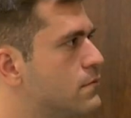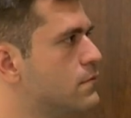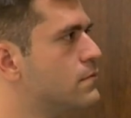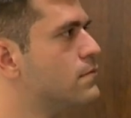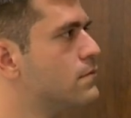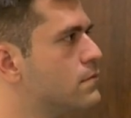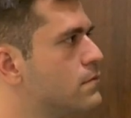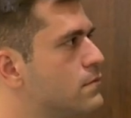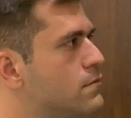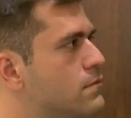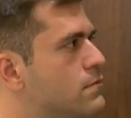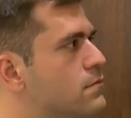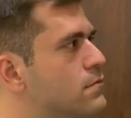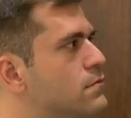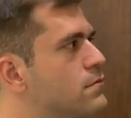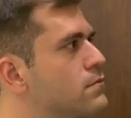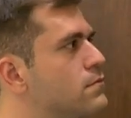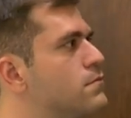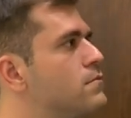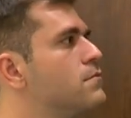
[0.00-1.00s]

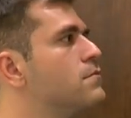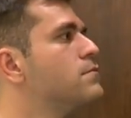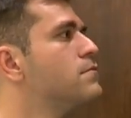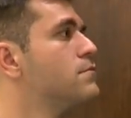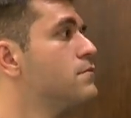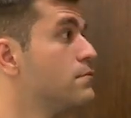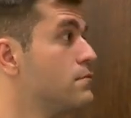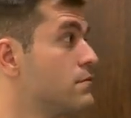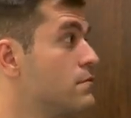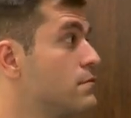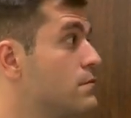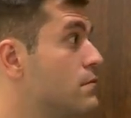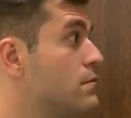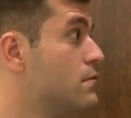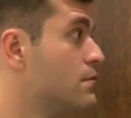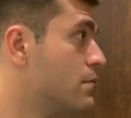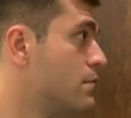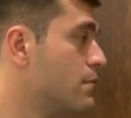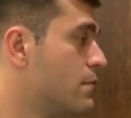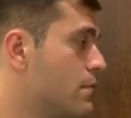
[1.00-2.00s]

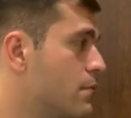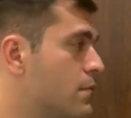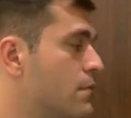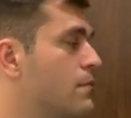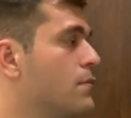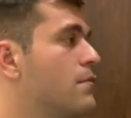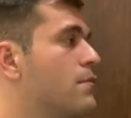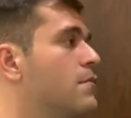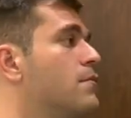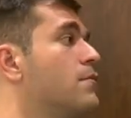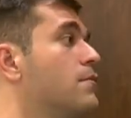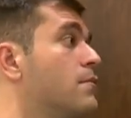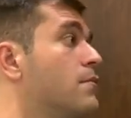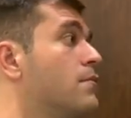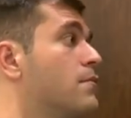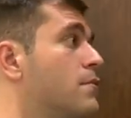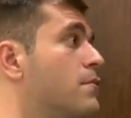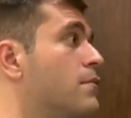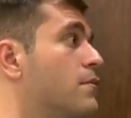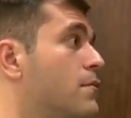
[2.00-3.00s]

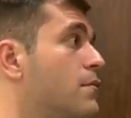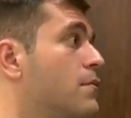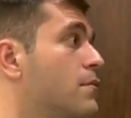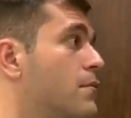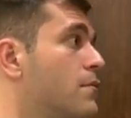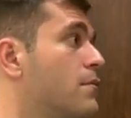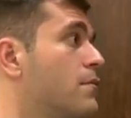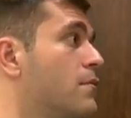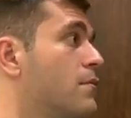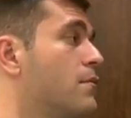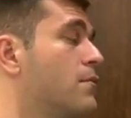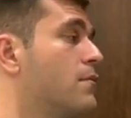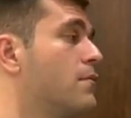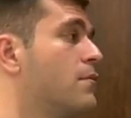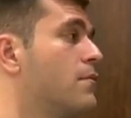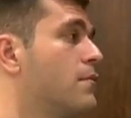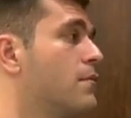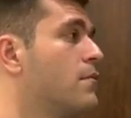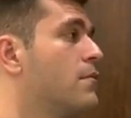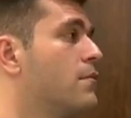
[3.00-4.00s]

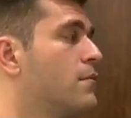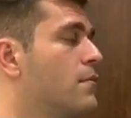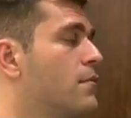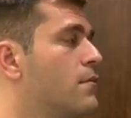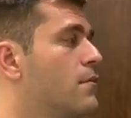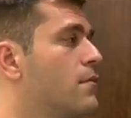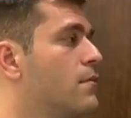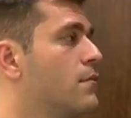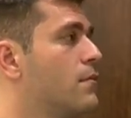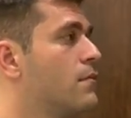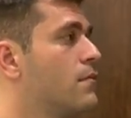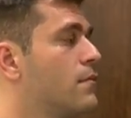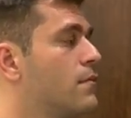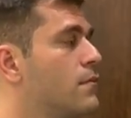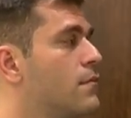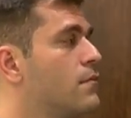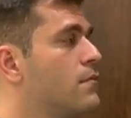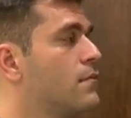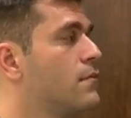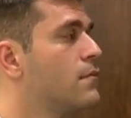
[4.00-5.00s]

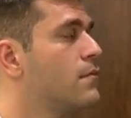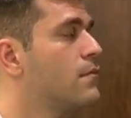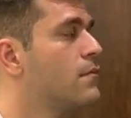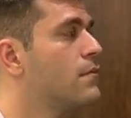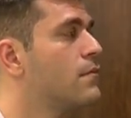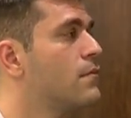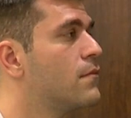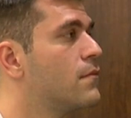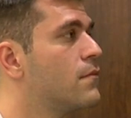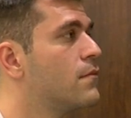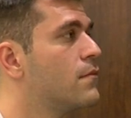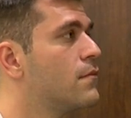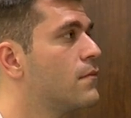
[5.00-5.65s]
[no speech]